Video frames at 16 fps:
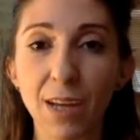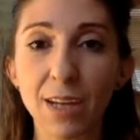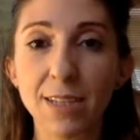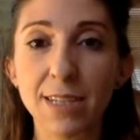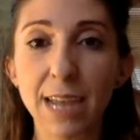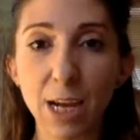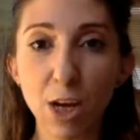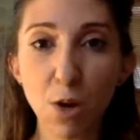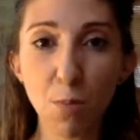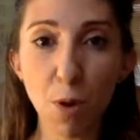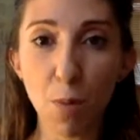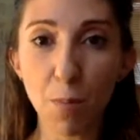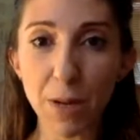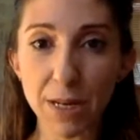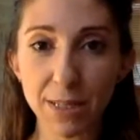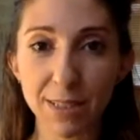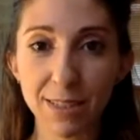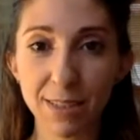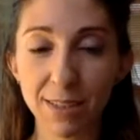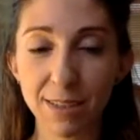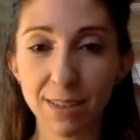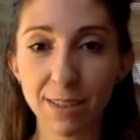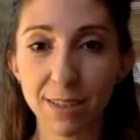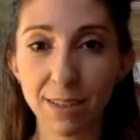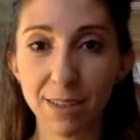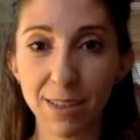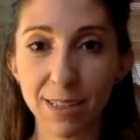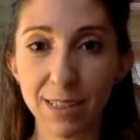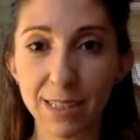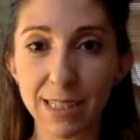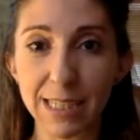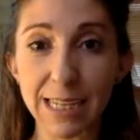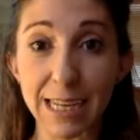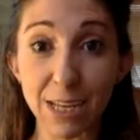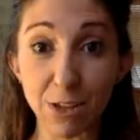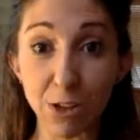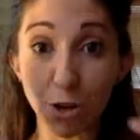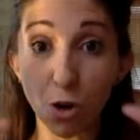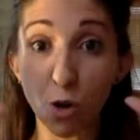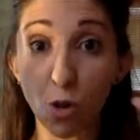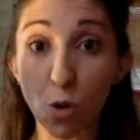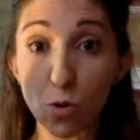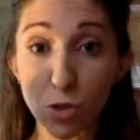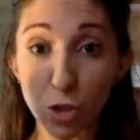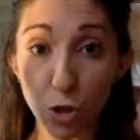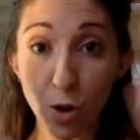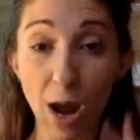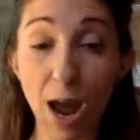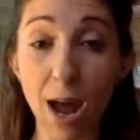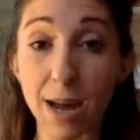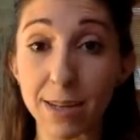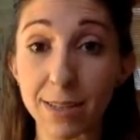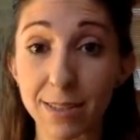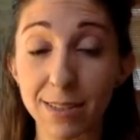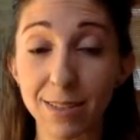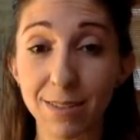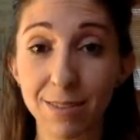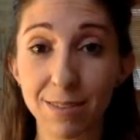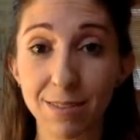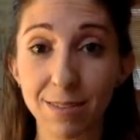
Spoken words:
take a moment to either close your eyes